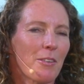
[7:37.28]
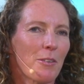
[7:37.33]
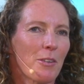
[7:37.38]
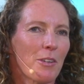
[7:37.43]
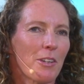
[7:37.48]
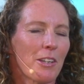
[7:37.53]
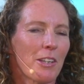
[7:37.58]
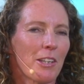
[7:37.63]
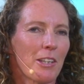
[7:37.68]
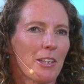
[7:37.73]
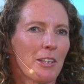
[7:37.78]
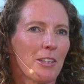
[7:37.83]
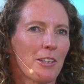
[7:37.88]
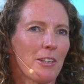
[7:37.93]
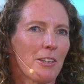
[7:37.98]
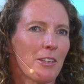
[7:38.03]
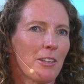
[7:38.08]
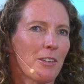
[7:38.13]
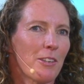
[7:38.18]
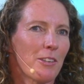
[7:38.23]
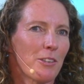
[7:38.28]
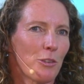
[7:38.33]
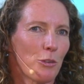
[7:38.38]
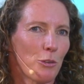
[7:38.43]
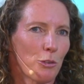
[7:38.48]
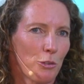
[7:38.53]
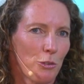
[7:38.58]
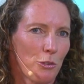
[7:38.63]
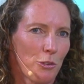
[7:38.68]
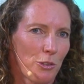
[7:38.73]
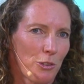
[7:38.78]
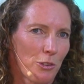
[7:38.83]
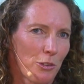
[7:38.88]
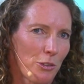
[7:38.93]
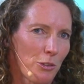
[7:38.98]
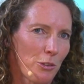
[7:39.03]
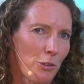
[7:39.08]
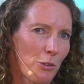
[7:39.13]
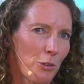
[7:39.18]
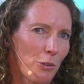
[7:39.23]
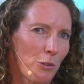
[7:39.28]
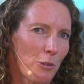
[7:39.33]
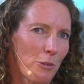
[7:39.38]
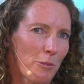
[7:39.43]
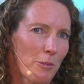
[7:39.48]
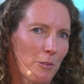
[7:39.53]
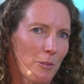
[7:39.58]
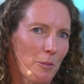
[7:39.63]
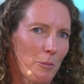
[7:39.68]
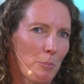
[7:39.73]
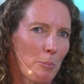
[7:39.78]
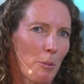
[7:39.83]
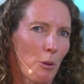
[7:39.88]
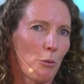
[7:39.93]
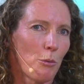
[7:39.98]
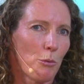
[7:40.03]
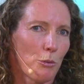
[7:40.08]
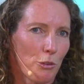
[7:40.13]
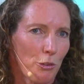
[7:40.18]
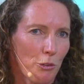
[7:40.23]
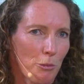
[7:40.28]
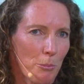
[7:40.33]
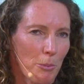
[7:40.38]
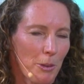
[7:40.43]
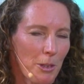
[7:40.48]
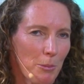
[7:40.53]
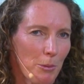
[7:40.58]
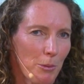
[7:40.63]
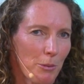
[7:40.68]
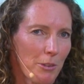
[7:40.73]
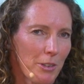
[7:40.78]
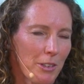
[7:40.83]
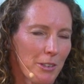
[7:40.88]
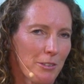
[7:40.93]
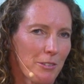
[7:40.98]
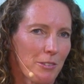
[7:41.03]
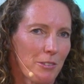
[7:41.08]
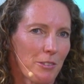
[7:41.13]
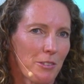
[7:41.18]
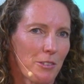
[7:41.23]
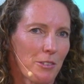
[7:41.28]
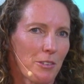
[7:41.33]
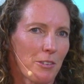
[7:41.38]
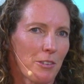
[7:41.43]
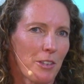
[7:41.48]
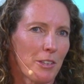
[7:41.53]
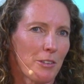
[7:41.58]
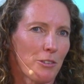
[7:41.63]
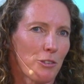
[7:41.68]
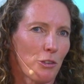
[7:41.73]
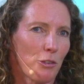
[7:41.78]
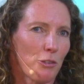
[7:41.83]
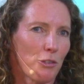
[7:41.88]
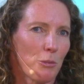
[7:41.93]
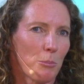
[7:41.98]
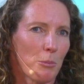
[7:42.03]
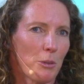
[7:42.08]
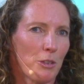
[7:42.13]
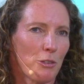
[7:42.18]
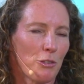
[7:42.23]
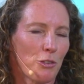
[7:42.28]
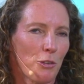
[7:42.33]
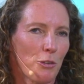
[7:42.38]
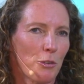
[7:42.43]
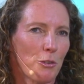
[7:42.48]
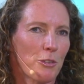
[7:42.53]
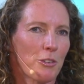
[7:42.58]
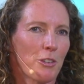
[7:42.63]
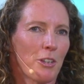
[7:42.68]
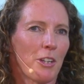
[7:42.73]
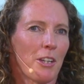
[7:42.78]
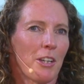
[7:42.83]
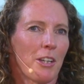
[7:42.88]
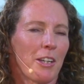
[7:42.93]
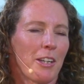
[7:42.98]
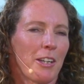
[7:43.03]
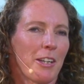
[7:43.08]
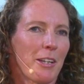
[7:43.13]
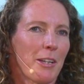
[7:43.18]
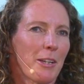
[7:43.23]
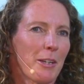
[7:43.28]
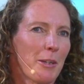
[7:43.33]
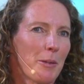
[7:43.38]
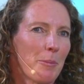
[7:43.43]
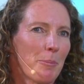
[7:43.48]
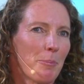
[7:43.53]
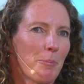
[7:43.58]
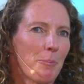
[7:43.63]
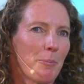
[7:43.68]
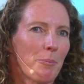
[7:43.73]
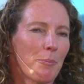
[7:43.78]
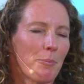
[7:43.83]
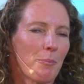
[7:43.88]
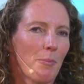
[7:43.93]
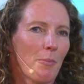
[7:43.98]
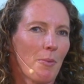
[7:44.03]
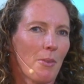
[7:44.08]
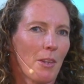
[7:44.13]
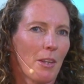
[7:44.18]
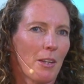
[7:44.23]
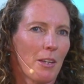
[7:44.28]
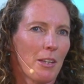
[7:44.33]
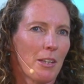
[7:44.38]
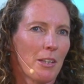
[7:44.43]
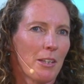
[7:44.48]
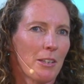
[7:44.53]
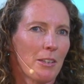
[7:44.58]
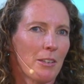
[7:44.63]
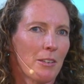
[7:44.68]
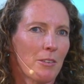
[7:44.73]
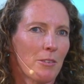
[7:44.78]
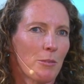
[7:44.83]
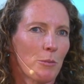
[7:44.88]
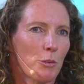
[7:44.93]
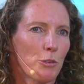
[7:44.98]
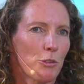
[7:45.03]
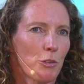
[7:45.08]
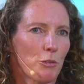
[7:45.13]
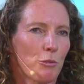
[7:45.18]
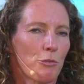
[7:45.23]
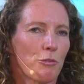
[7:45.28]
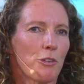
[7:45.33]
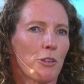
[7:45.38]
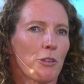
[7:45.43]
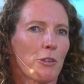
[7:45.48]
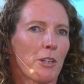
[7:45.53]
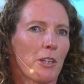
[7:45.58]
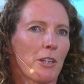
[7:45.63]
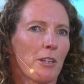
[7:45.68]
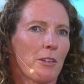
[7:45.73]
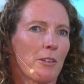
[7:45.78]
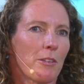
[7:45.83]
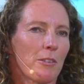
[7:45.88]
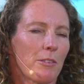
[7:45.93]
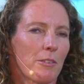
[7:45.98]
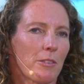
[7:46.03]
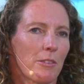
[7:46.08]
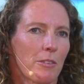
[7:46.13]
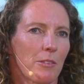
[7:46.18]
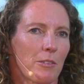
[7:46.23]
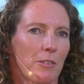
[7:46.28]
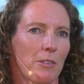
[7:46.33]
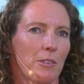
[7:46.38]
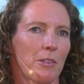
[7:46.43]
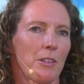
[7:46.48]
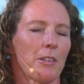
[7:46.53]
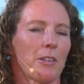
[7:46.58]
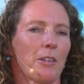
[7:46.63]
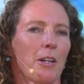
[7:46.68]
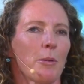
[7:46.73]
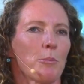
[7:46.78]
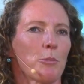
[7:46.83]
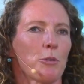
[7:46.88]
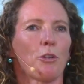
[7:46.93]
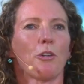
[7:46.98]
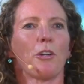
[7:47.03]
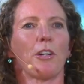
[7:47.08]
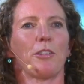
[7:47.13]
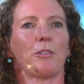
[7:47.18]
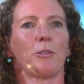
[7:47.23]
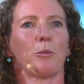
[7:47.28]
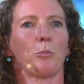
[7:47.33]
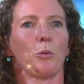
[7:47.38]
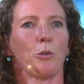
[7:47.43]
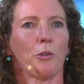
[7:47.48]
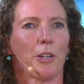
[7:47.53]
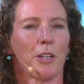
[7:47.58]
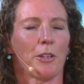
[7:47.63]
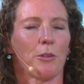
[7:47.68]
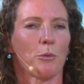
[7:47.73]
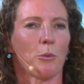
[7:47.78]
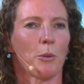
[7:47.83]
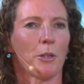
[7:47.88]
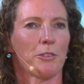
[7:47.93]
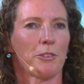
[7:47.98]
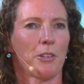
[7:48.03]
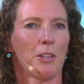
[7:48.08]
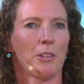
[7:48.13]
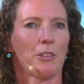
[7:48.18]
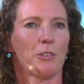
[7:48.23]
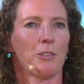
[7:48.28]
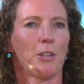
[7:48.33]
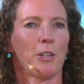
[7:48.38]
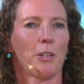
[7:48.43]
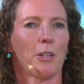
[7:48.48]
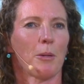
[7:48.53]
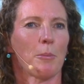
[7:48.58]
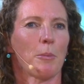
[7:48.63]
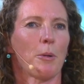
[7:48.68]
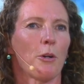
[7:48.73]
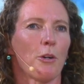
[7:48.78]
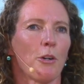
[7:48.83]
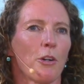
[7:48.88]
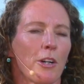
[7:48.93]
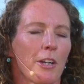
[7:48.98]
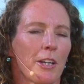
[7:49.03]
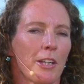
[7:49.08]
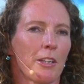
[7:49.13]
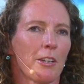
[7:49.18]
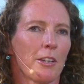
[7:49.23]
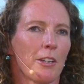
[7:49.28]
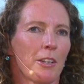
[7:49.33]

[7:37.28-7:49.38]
He used to bolt on people at show jumping shows, and was just very uptight and worried, always had his head up high.